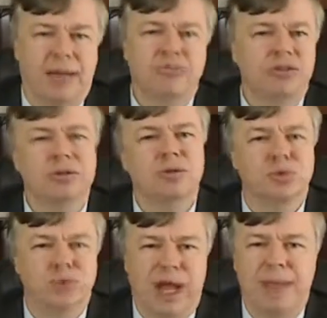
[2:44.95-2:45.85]
absolute
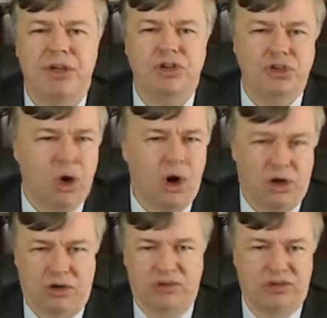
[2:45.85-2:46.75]
rabid
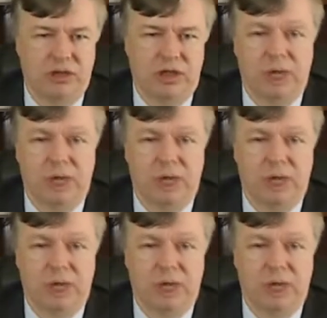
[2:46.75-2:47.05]
dogs